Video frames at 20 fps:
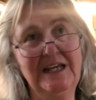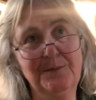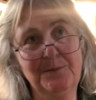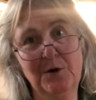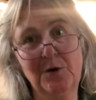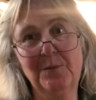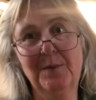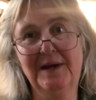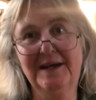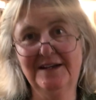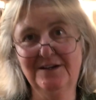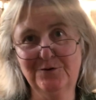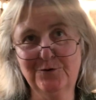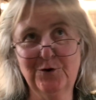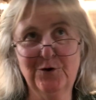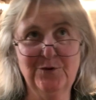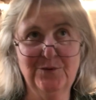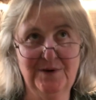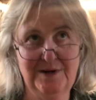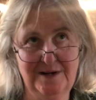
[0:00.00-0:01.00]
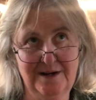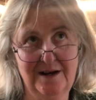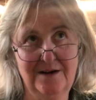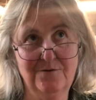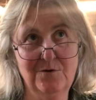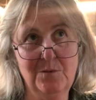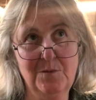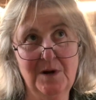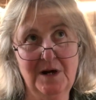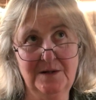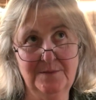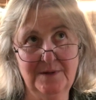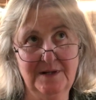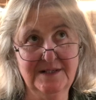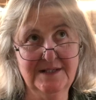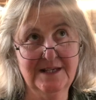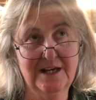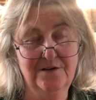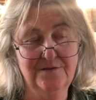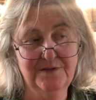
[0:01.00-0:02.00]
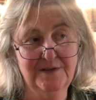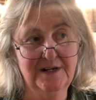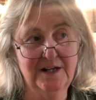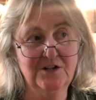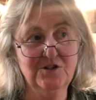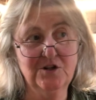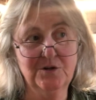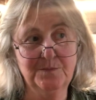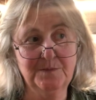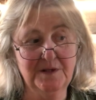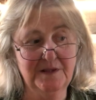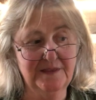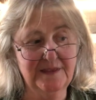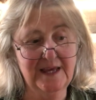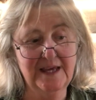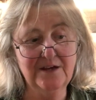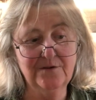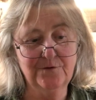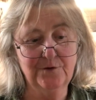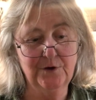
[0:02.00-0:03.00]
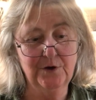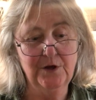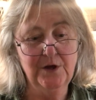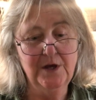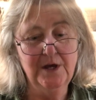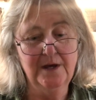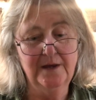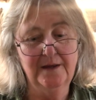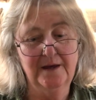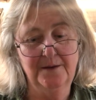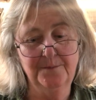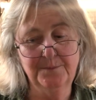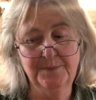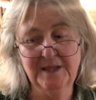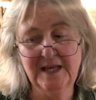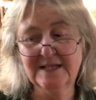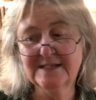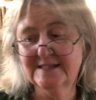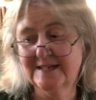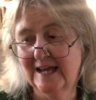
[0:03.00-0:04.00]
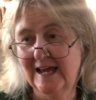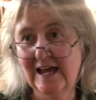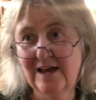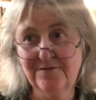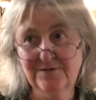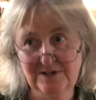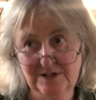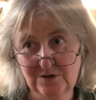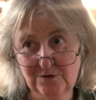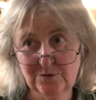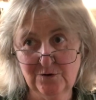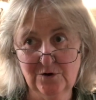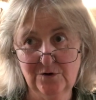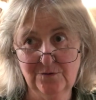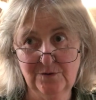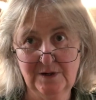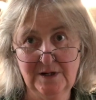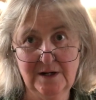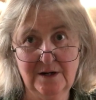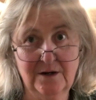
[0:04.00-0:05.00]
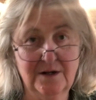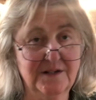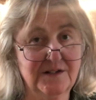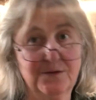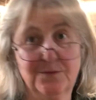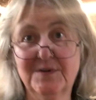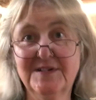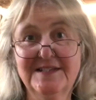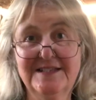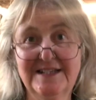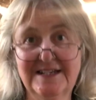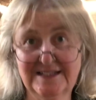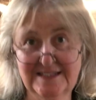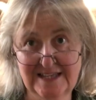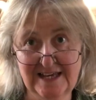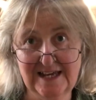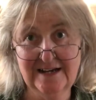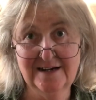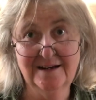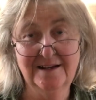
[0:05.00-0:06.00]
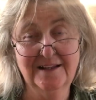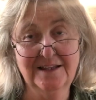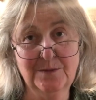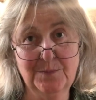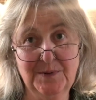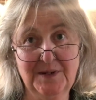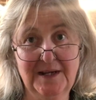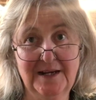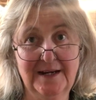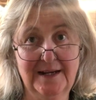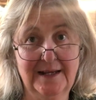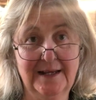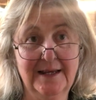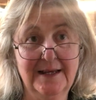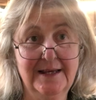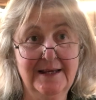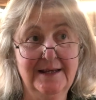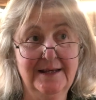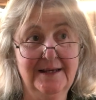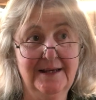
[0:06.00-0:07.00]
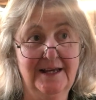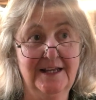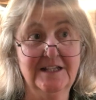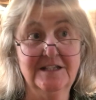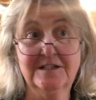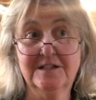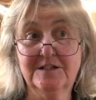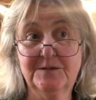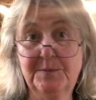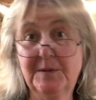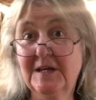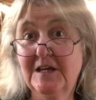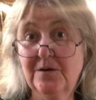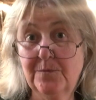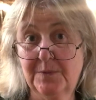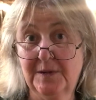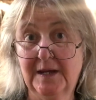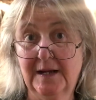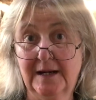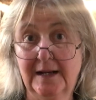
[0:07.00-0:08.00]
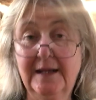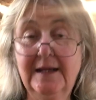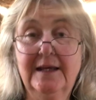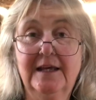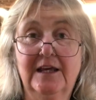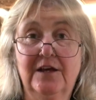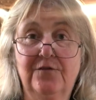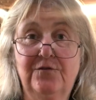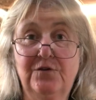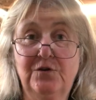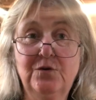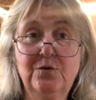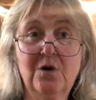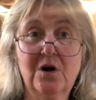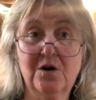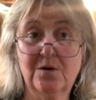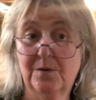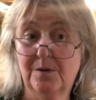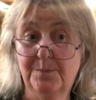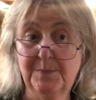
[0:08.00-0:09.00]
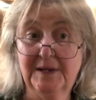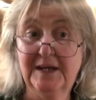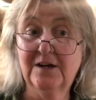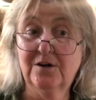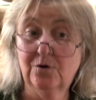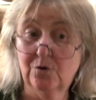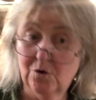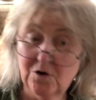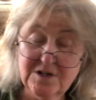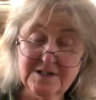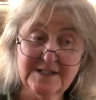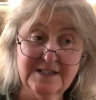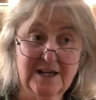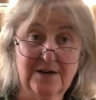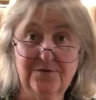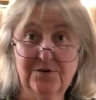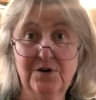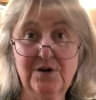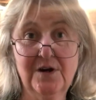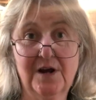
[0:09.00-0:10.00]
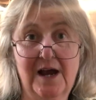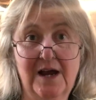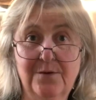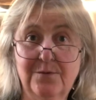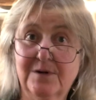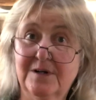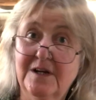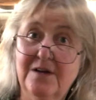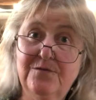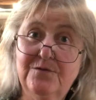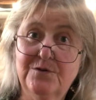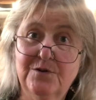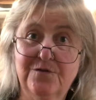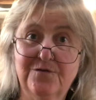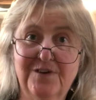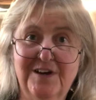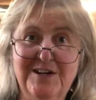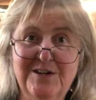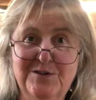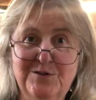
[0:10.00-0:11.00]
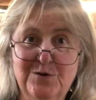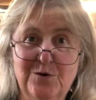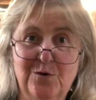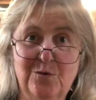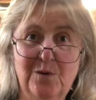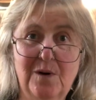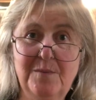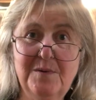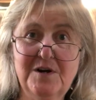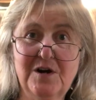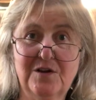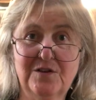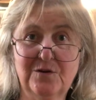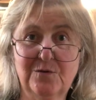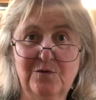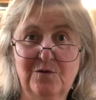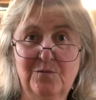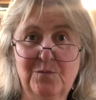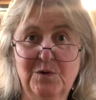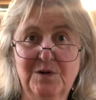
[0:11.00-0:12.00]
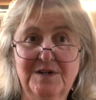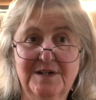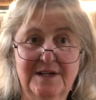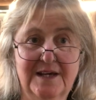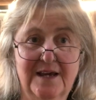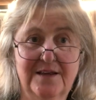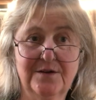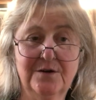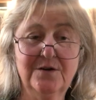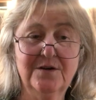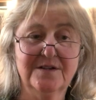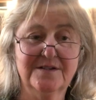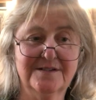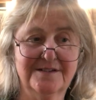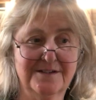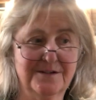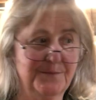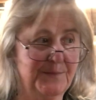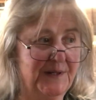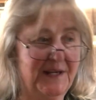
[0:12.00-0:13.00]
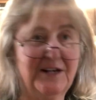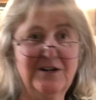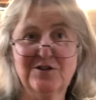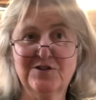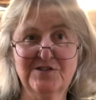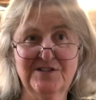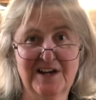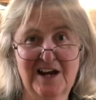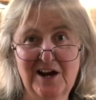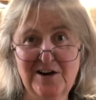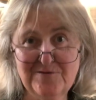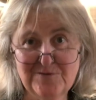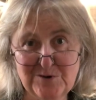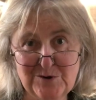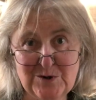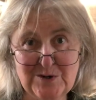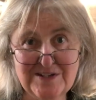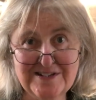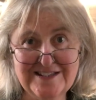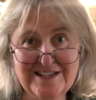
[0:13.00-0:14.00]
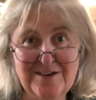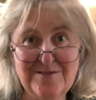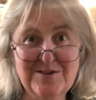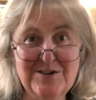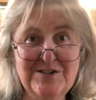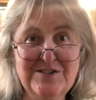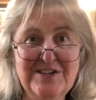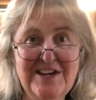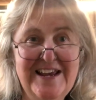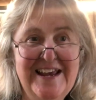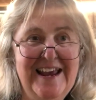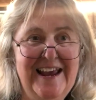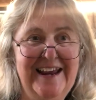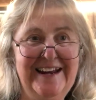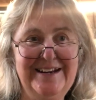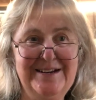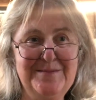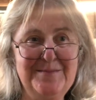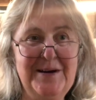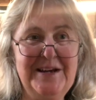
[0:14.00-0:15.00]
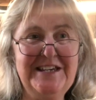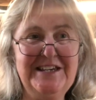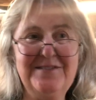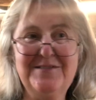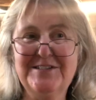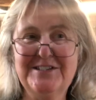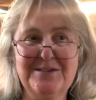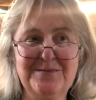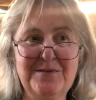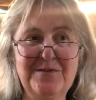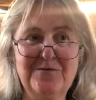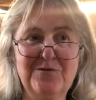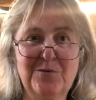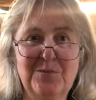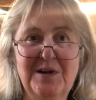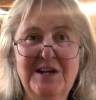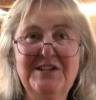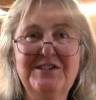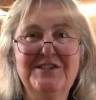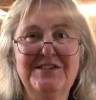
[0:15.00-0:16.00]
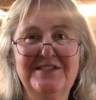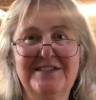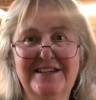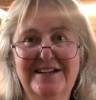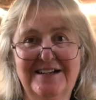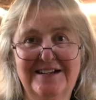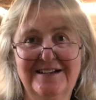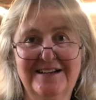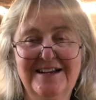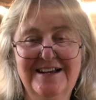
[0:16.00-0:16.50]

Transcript: about my indoor arena, I remind myself that I should be thankful. I'm blessed to have an indoor arena, because it wasn't like that at the beginning. And speaking of beginning, if you are a beginner horse lover, I would love to invite you to a webinar that we've put together. It's a beginner's guide for horse lovers, and it might give you some information that'll